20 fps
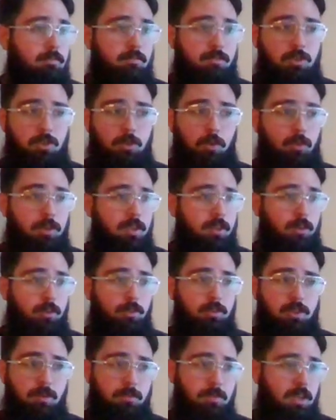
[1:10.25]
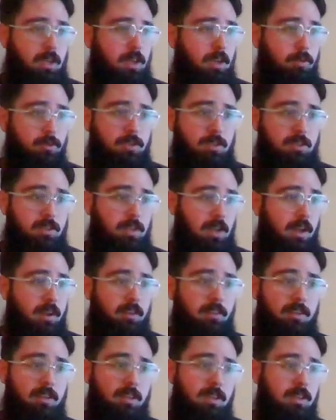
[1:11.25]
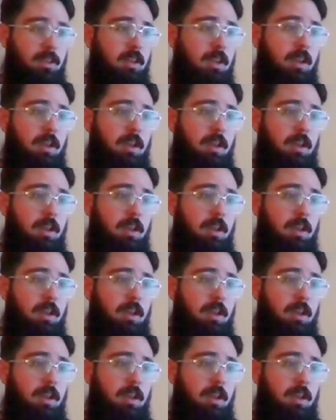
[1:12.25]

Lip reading: Soul Eater, something else entirely,